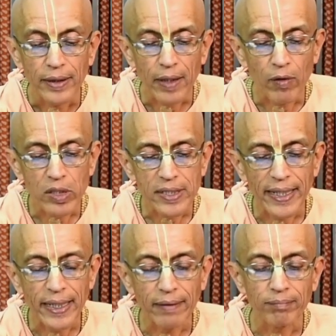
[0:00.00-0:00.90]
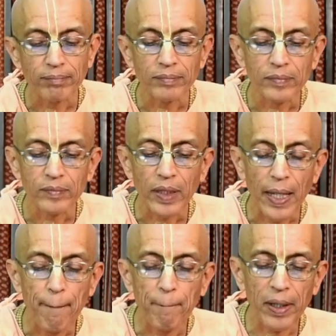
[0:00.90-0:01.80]
there was a
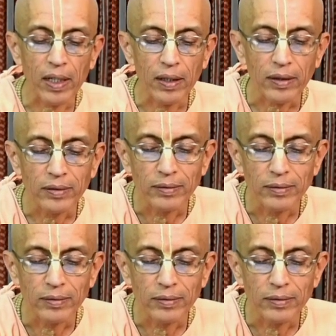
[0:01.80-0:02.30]
emperor,